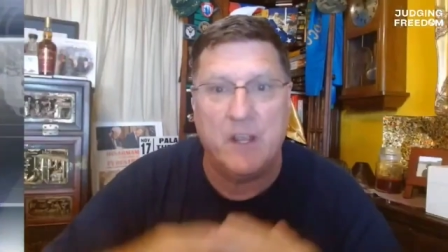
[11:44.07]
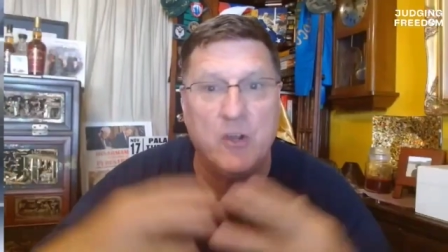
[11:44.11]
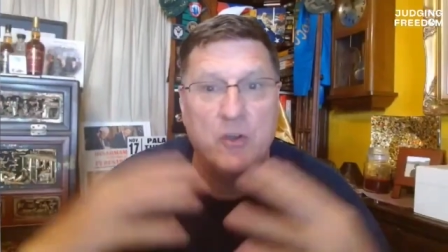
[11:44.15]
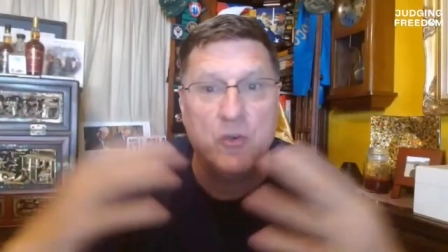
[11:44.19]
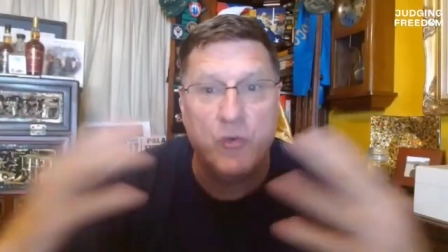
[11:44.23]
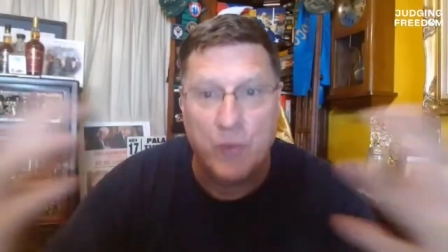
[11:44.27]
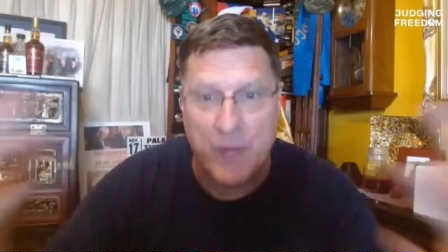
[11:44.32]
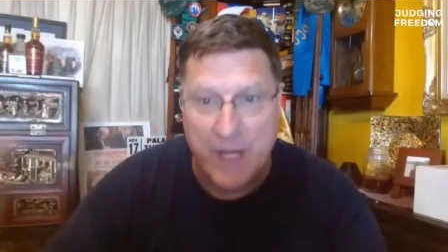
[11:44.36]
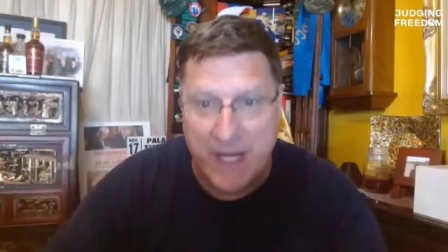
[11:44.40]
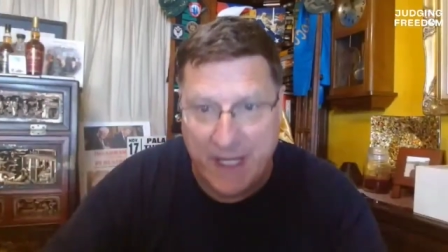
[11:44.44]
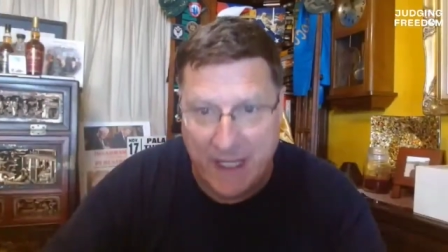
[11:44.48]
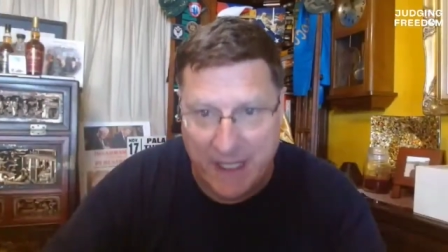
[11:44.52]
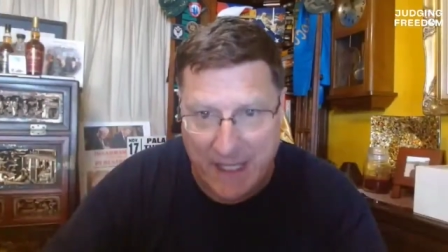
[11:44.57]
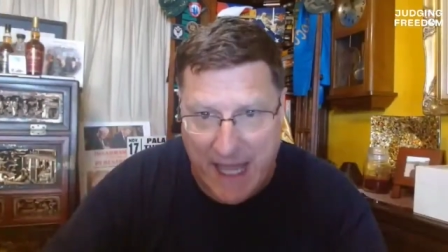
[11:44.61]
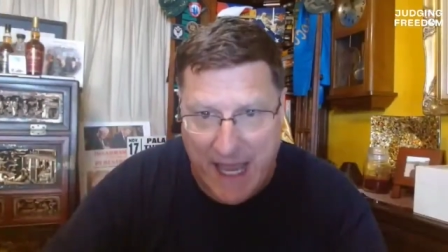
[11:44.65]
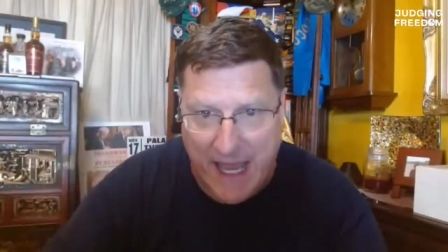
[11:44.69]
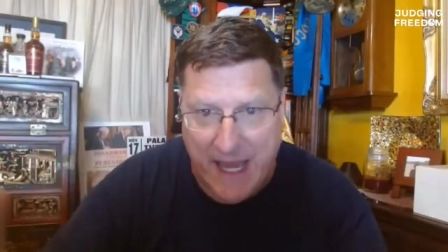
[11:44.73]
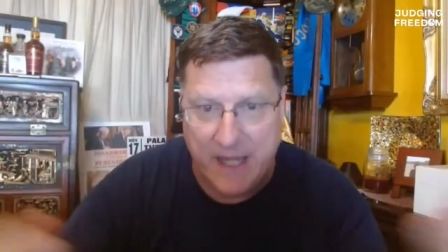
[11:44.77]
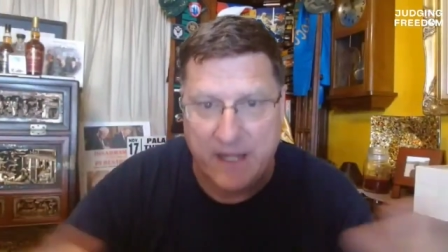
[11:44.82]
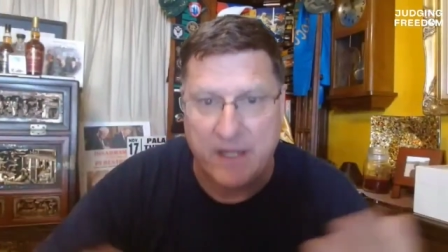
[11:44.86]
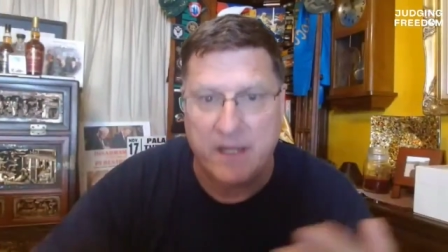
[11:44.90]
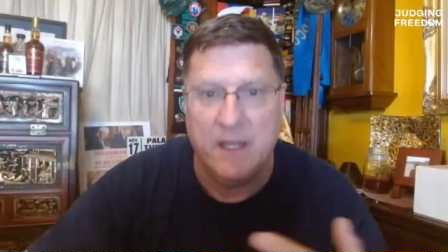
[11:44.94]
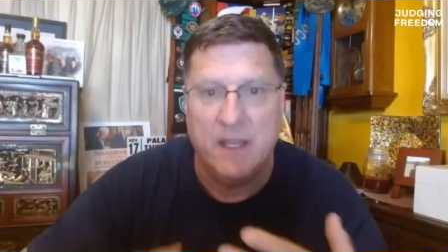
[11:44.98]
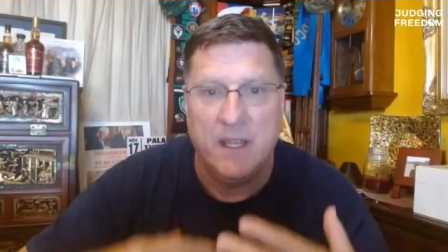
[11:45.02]
given a green
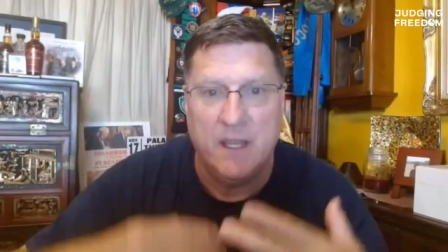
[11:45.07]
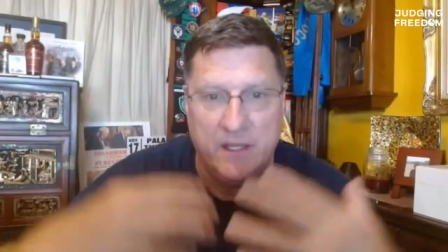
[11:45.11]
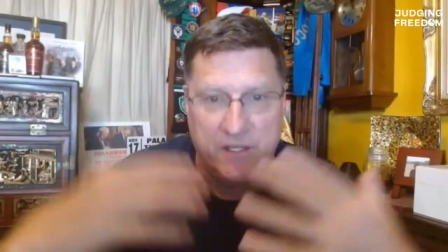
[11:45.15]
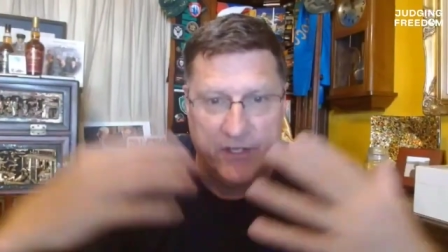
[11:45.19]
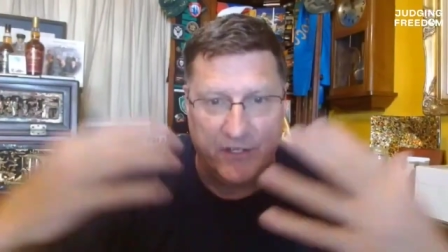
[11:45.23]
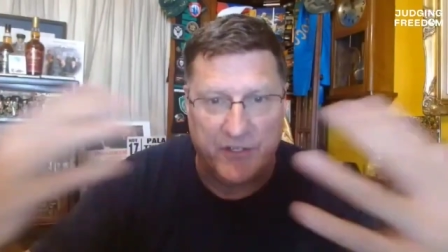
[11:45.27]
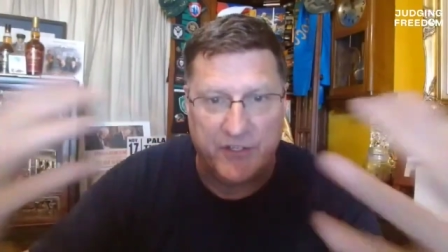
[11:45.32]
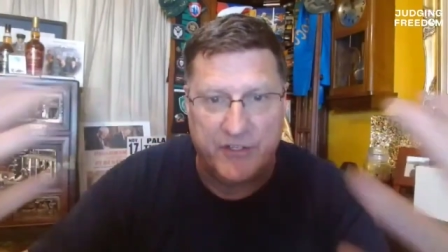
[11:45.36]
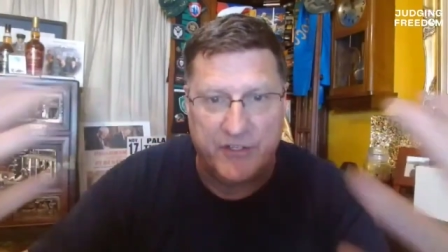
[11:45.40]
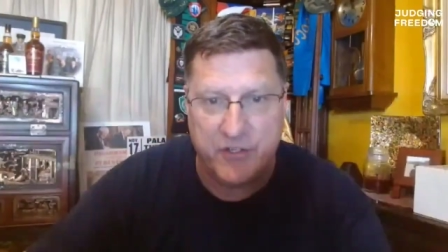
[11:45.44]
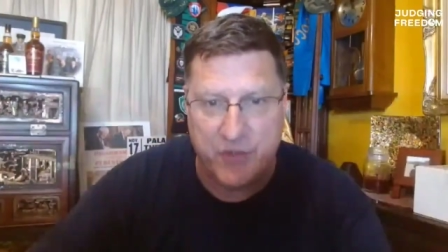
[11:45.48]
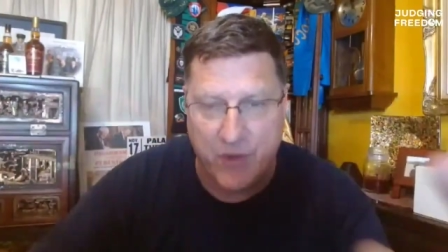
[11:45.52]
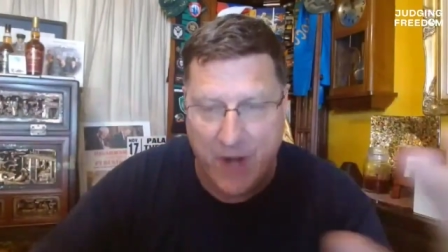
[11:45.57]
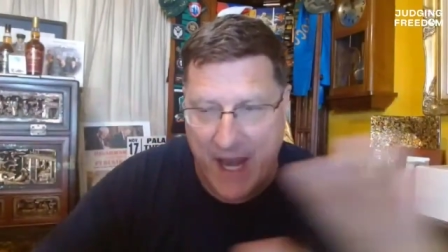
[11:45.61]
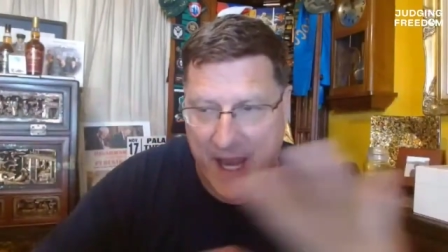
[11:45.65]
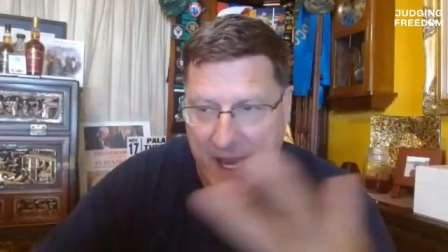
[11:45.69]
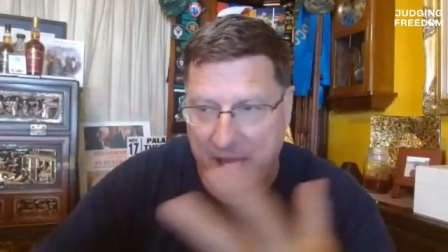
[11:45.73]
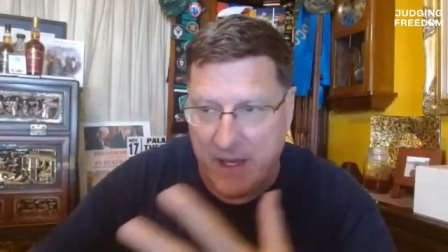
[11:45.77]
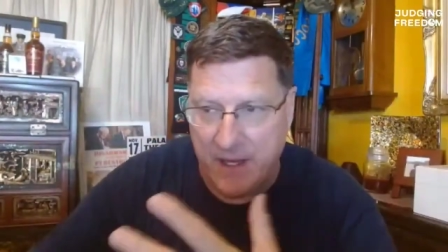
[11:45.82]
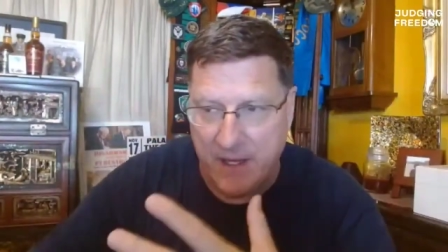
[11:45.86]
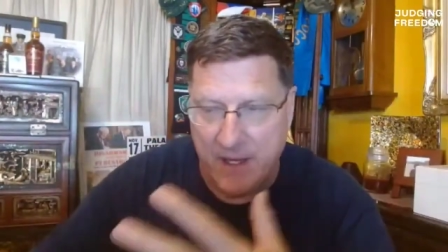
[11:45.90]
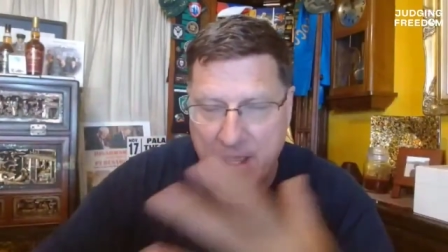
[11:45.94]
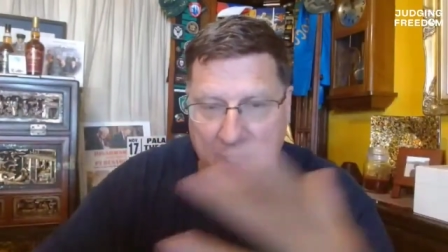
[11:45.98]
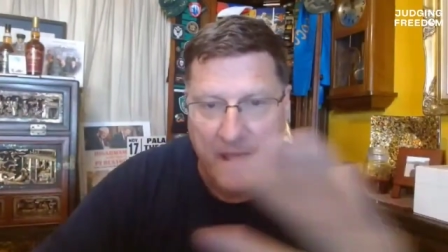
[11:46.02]
light to
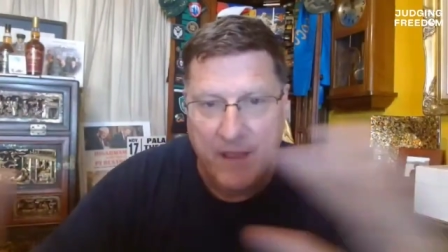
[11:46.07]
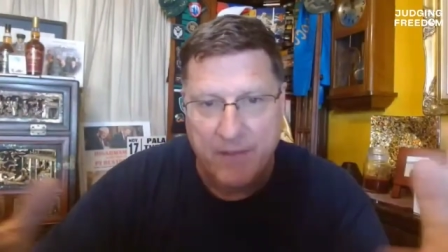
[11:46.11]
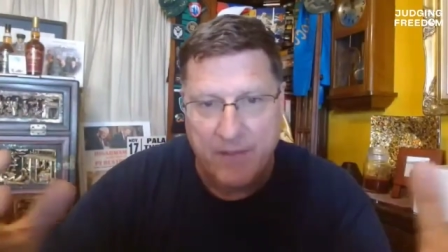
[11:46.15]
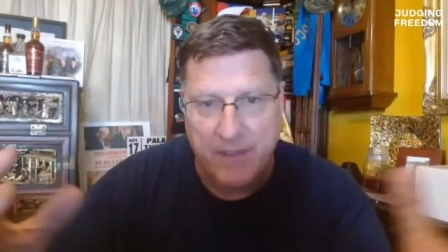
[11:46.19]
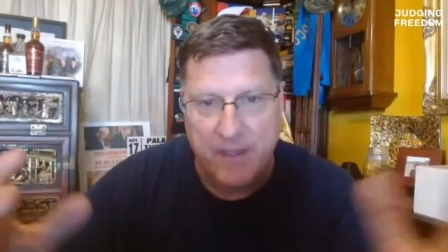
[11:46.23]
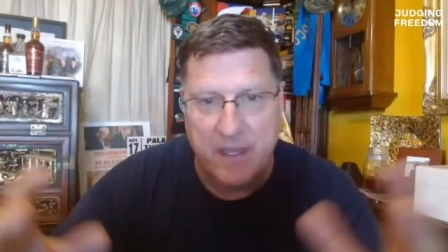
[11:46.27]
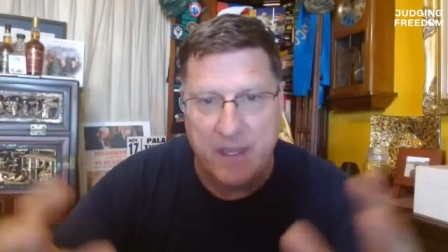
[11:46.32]
strike